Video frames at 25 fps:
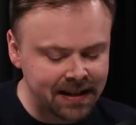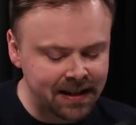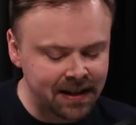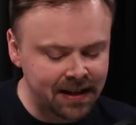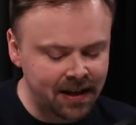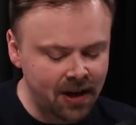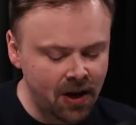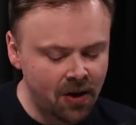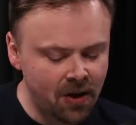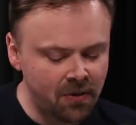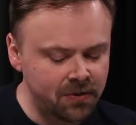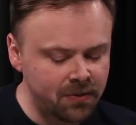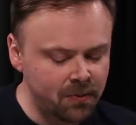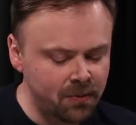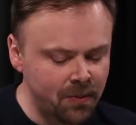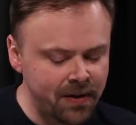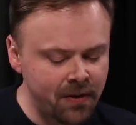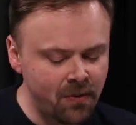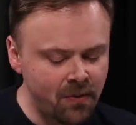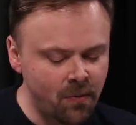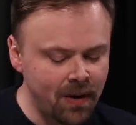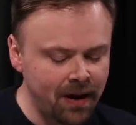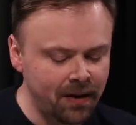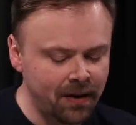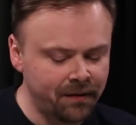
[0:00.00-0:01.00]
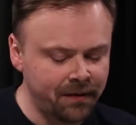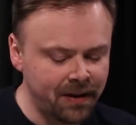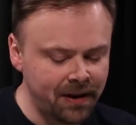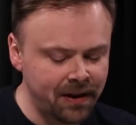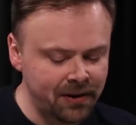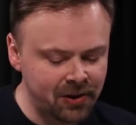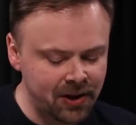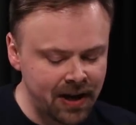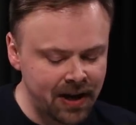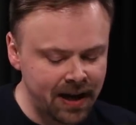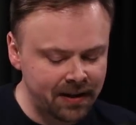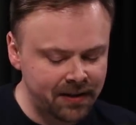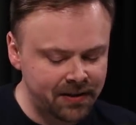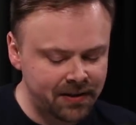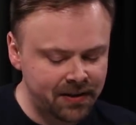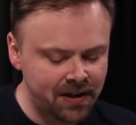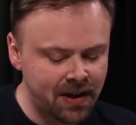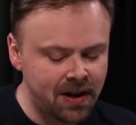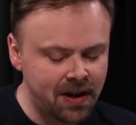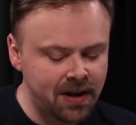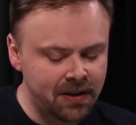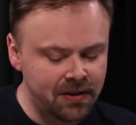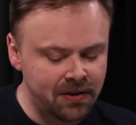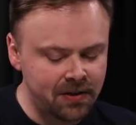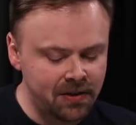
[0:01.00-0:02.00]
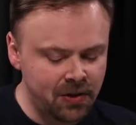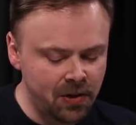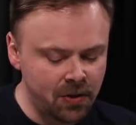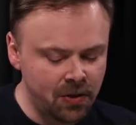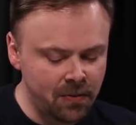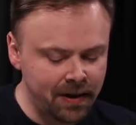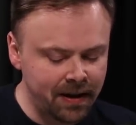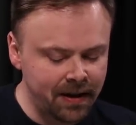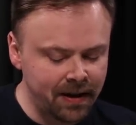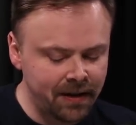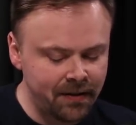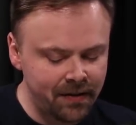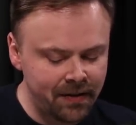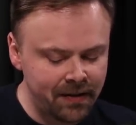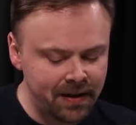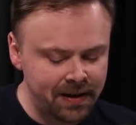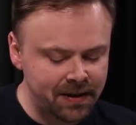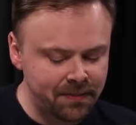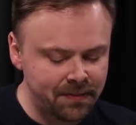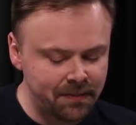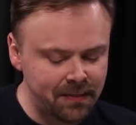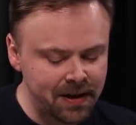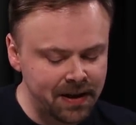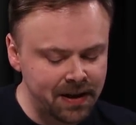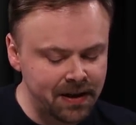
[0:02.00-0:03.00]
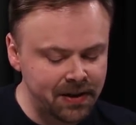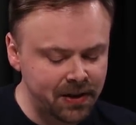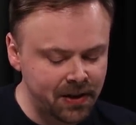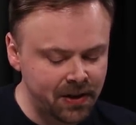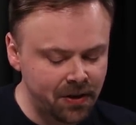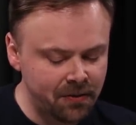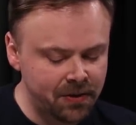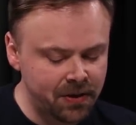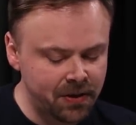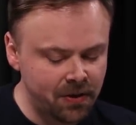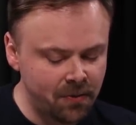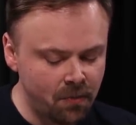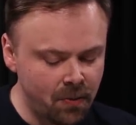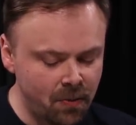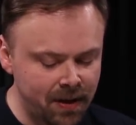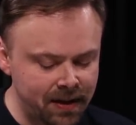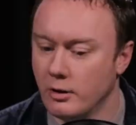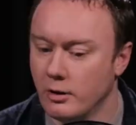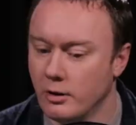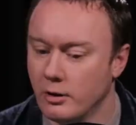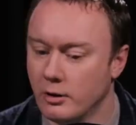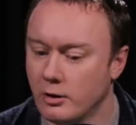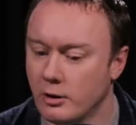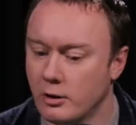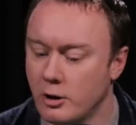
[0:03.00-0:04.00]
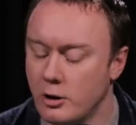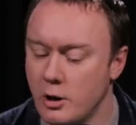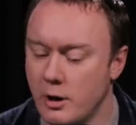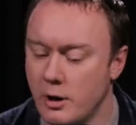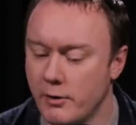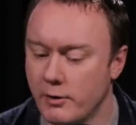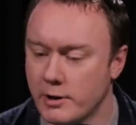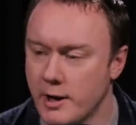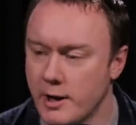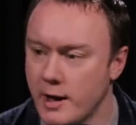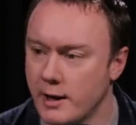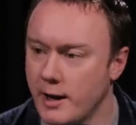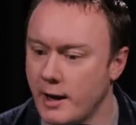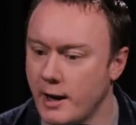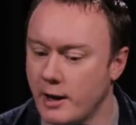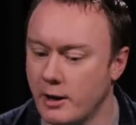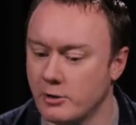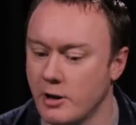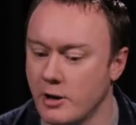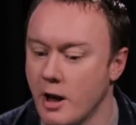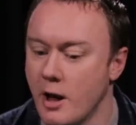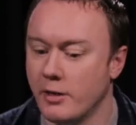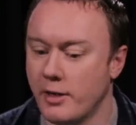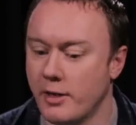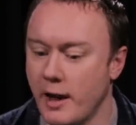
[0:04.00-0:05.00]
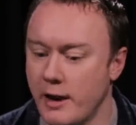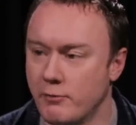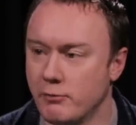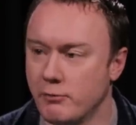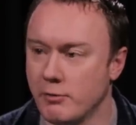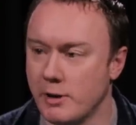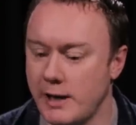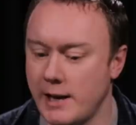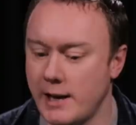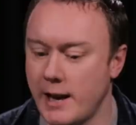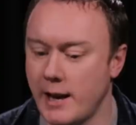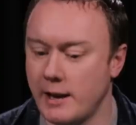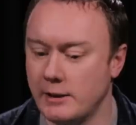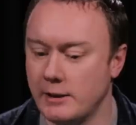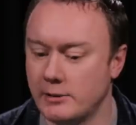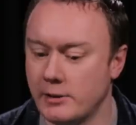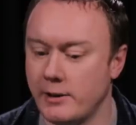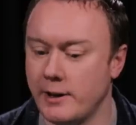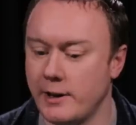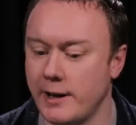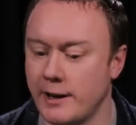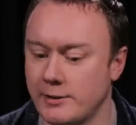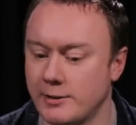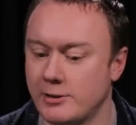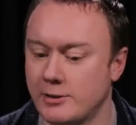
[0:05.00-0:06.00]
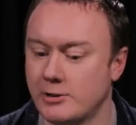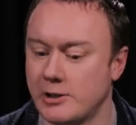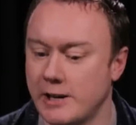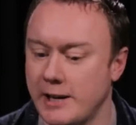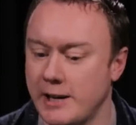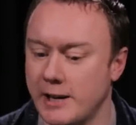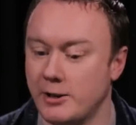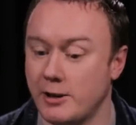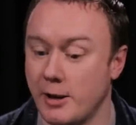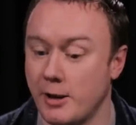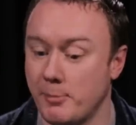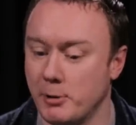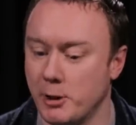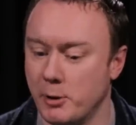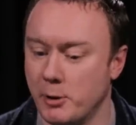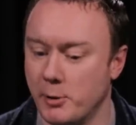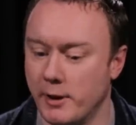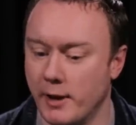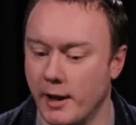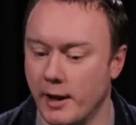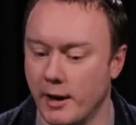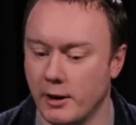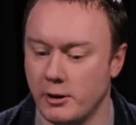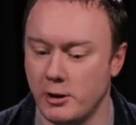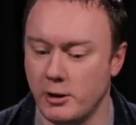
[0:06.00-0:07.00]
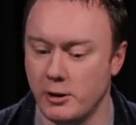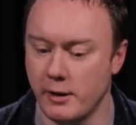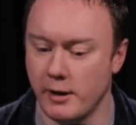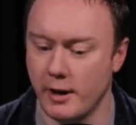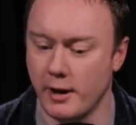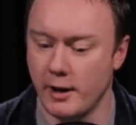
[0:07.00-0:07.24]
getting cold weather welfare checks during this Minnesota winter. Can you give us that again? During? They've really lent into the letters C and W in that. They, they